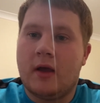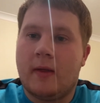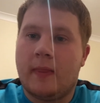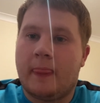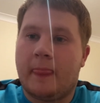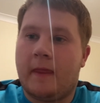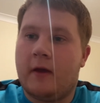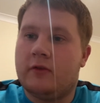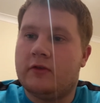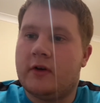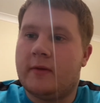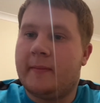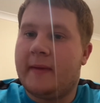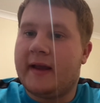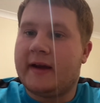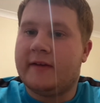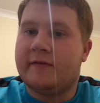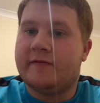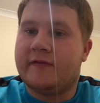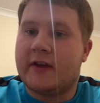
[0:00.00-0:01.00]
The
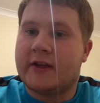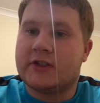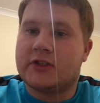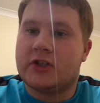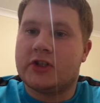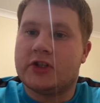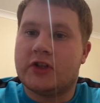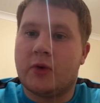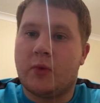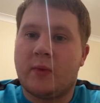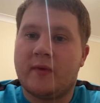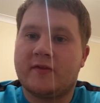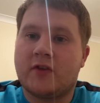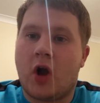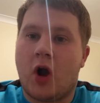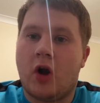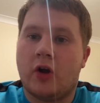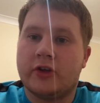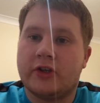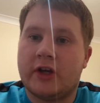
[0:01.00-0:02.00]
remaining fixtures that we've
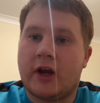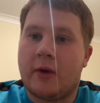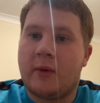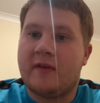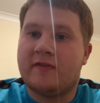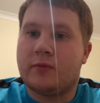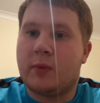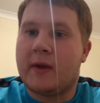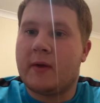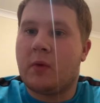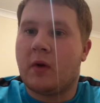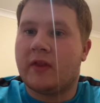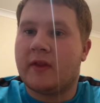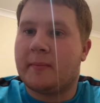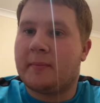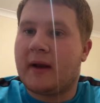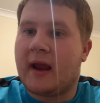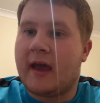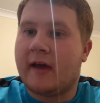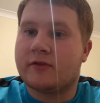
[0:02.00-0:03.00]
got, you know, if we want the
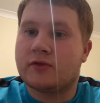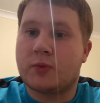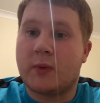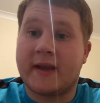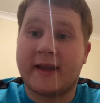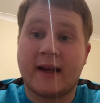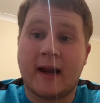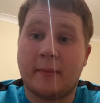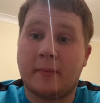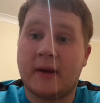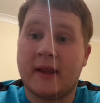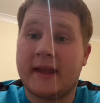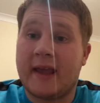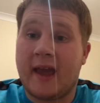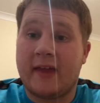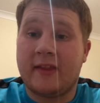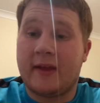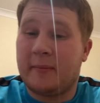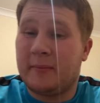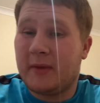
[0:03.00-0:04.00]
playoffs, we can happily
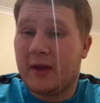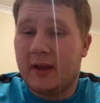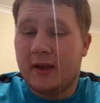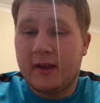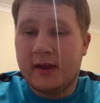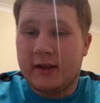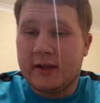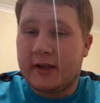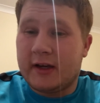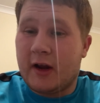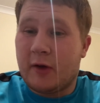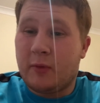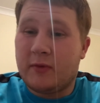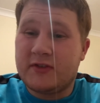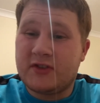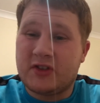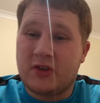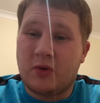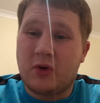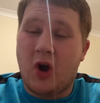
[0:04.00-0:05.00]
get them. You know,
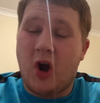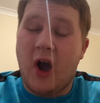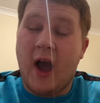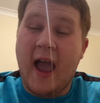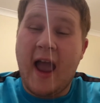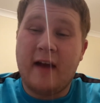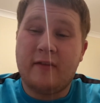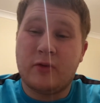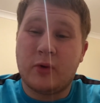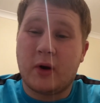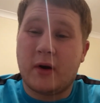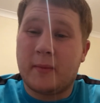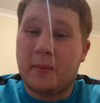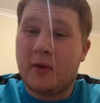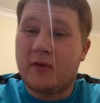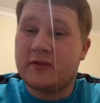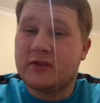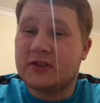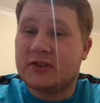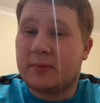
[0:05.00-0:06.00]
we've still got everyone
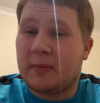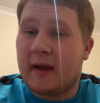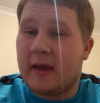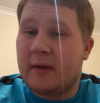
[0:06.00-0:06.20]
above us to play.